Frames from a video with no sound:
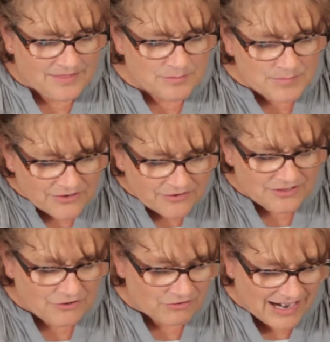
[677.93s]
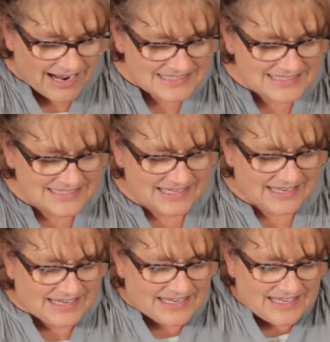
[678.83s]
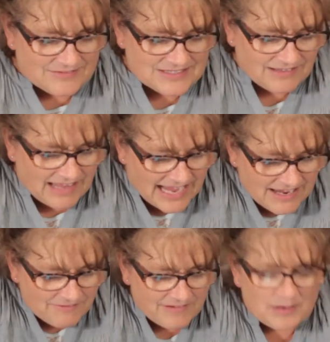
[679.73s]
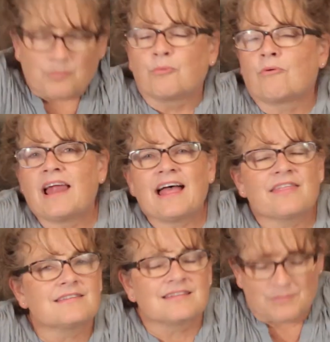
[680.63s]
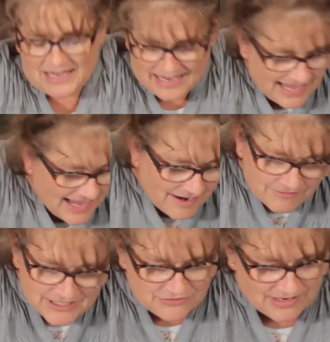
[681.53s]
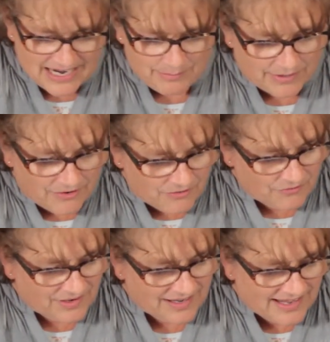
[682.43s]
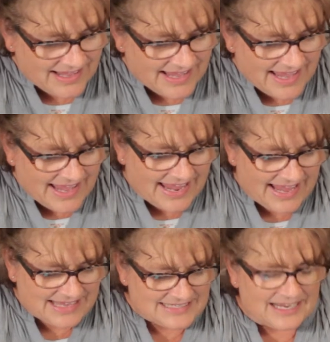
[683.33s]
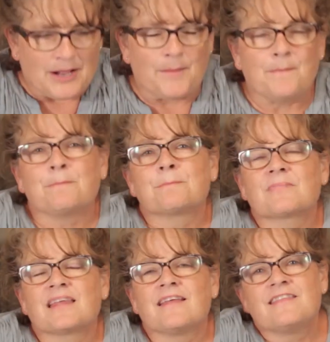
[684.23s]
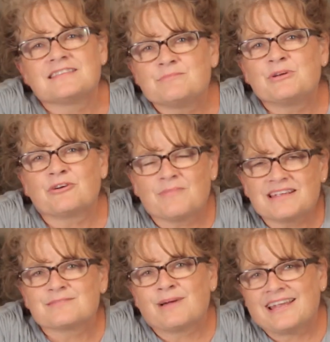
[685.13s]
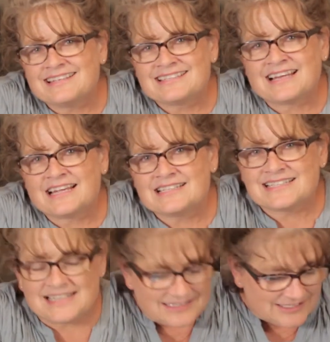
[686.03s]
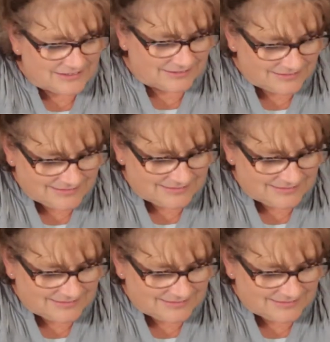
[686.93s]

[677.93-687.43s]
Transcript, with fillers: the mirror of the cross gives life and breath to my every dry bone. And um, this mirror makes my insides tender.